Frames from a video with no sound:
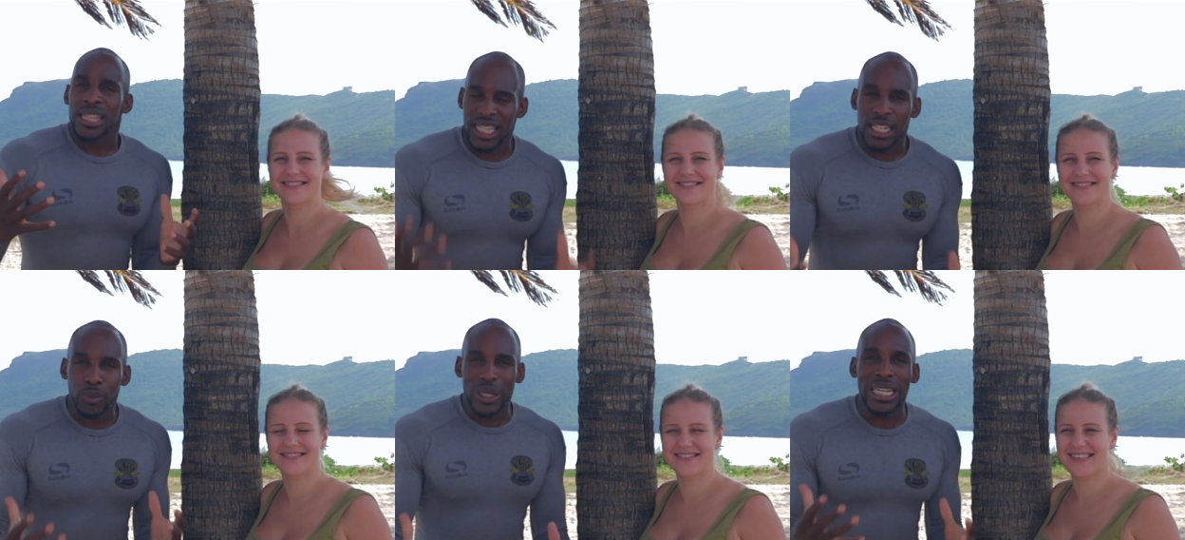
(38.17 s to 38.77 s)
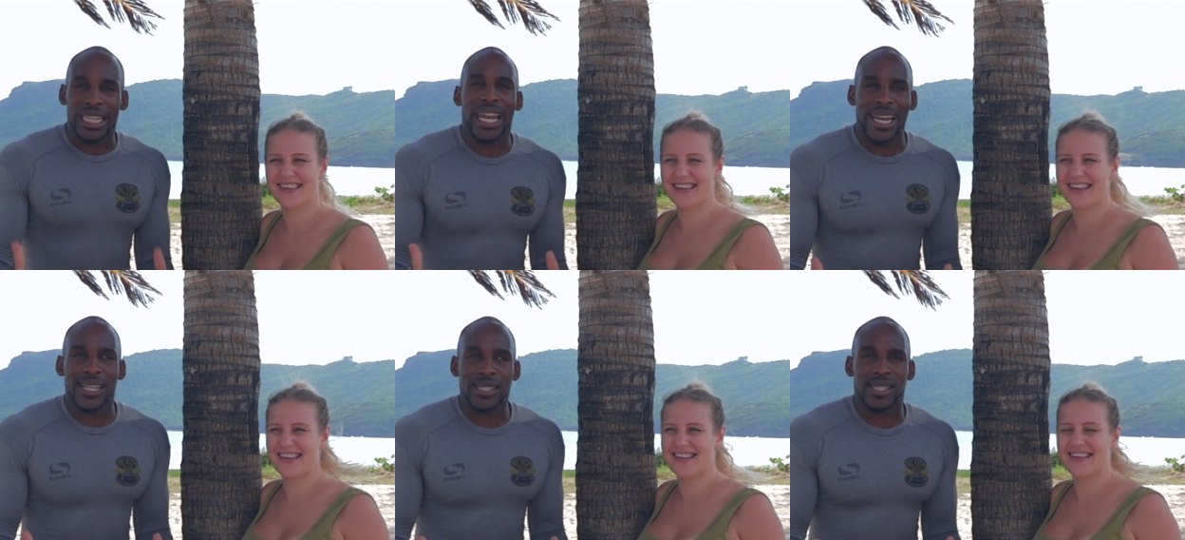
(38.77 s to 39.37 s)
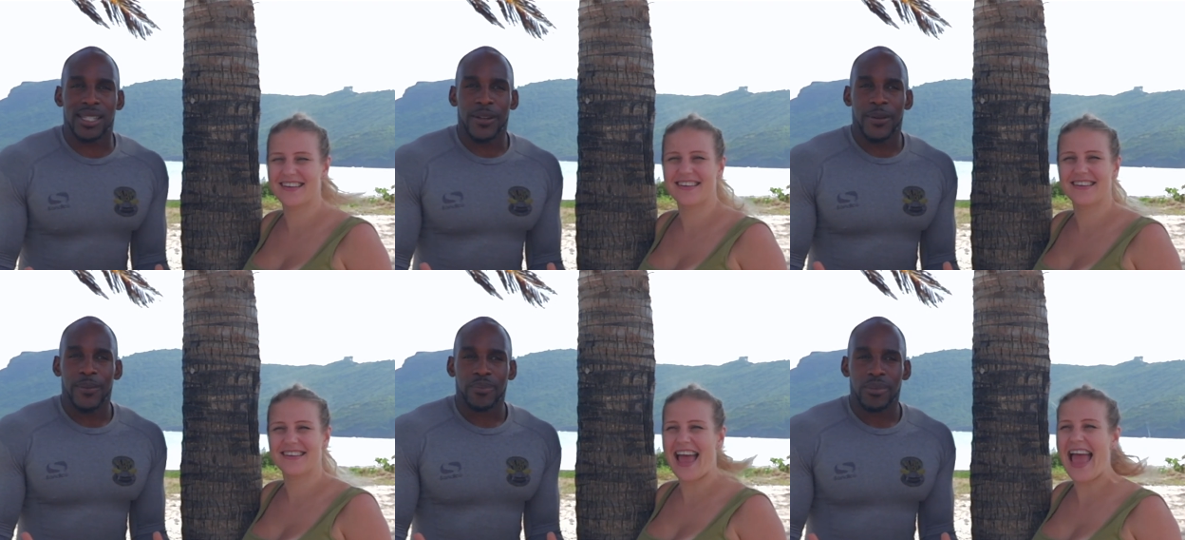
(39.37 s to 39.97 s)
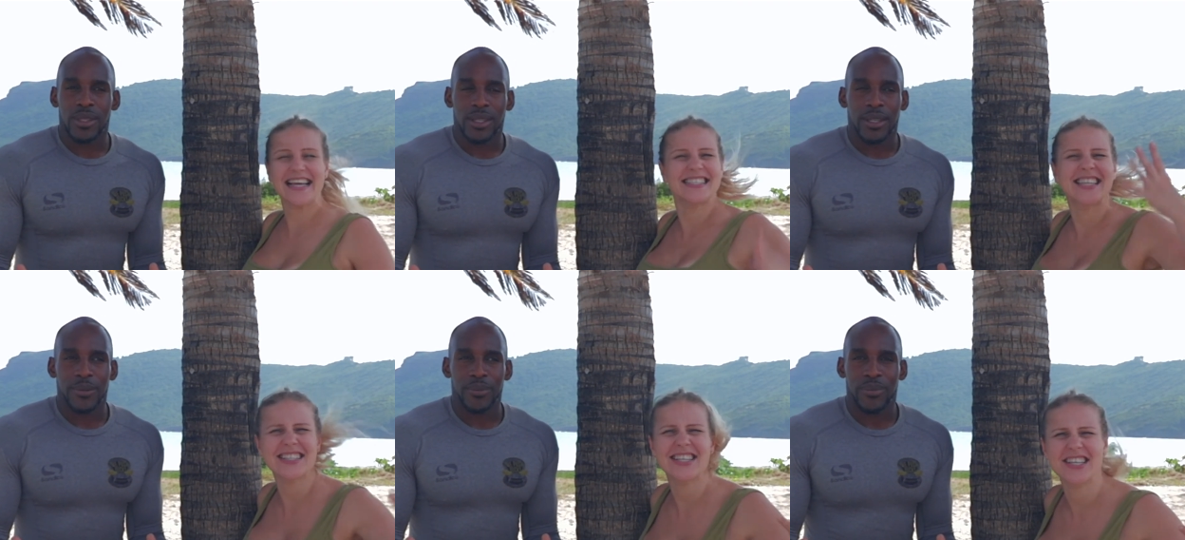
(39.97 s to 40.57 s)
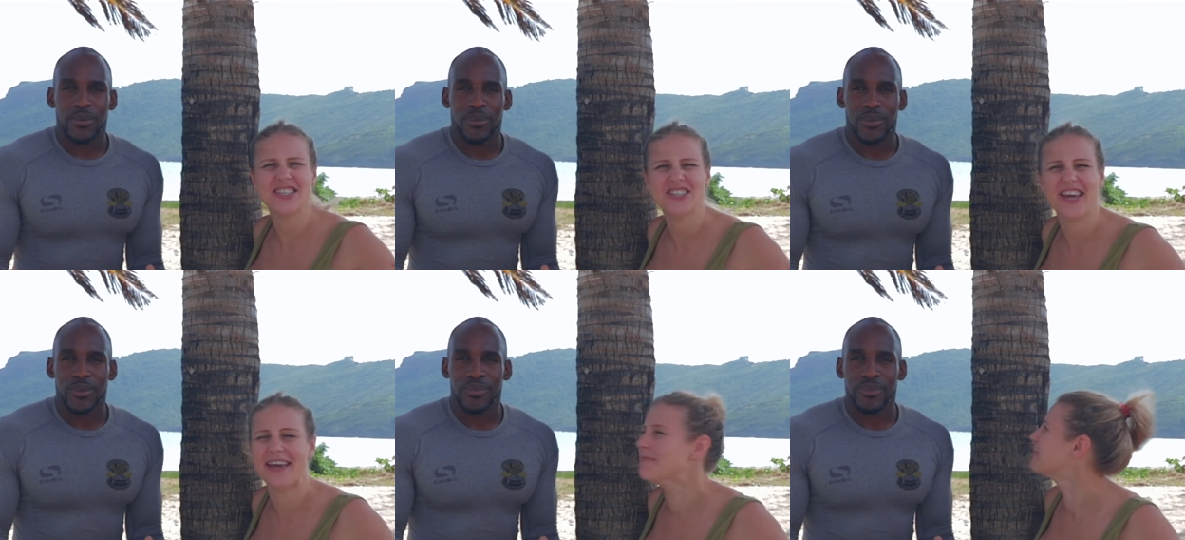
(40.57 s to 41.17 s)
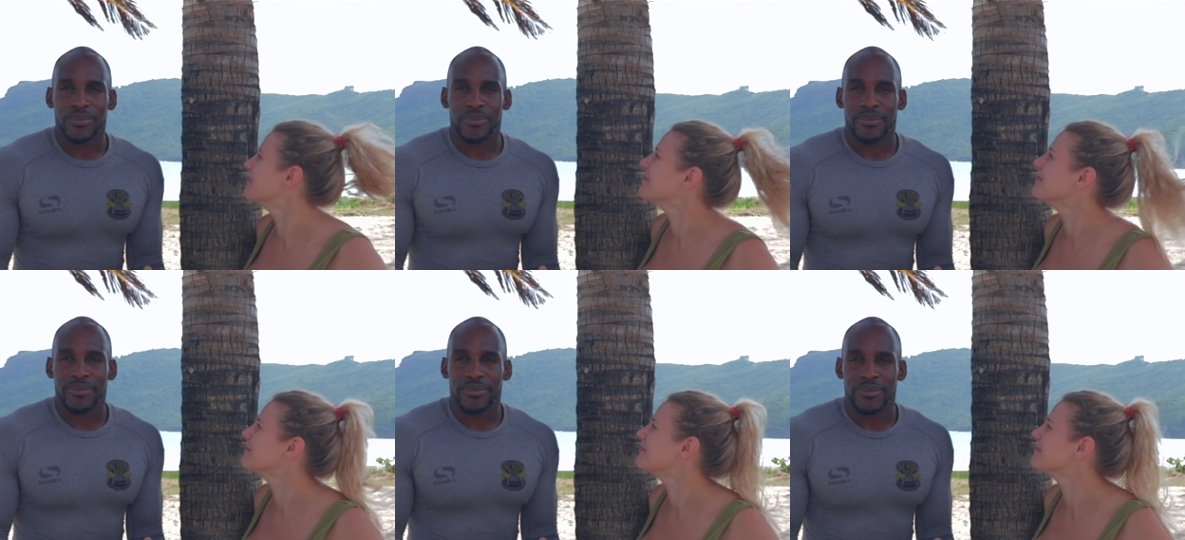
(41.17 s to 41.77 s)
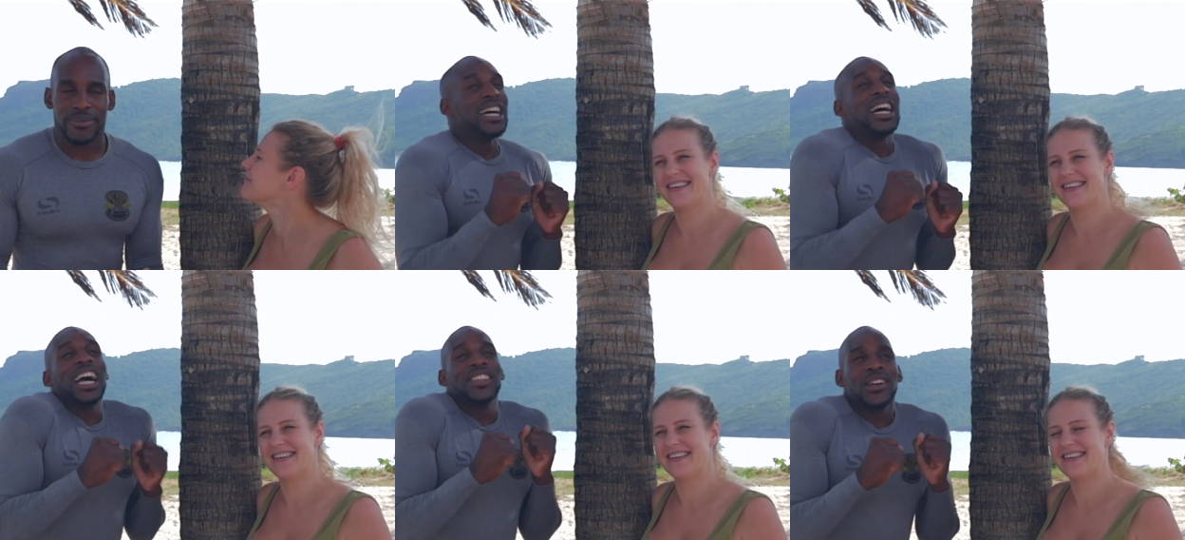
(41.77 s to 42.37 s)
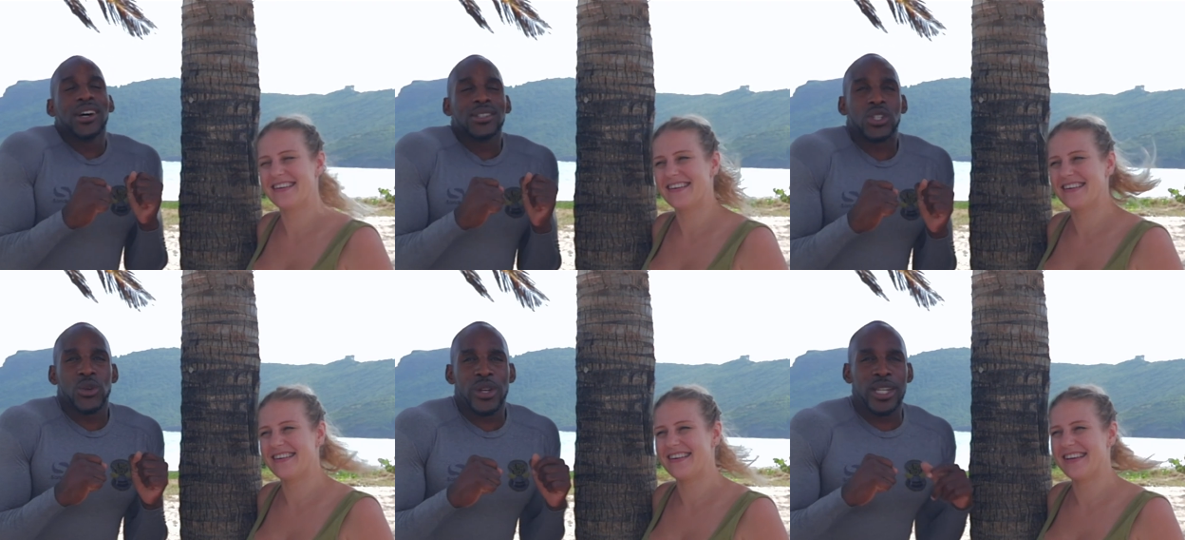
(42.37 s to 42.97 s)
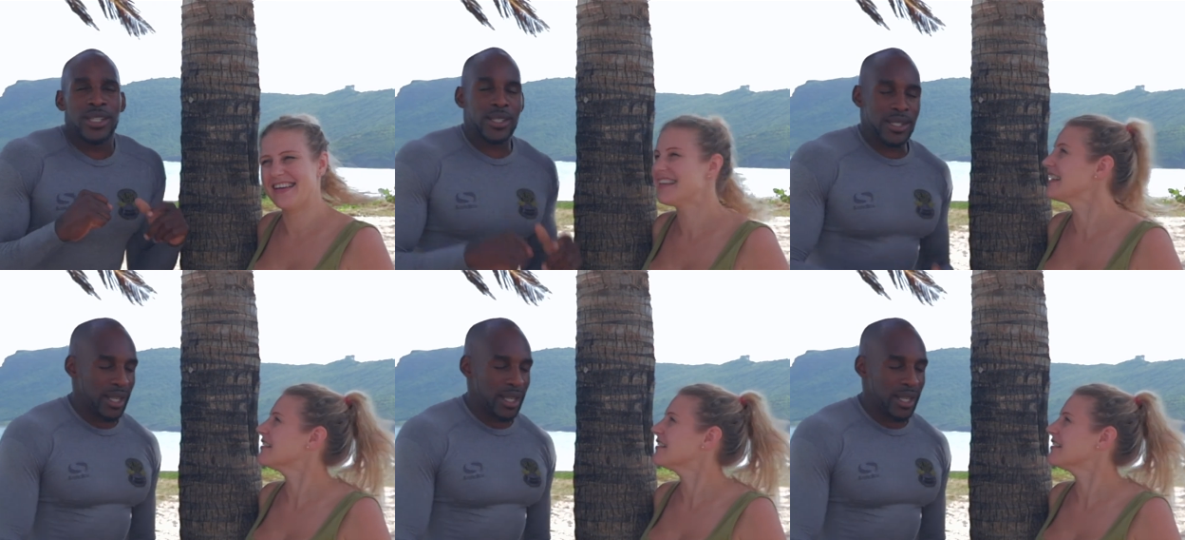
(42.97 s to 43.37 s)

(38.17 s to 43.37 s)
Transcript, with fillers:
Speaker 1: did we get a citizenship? And the answer is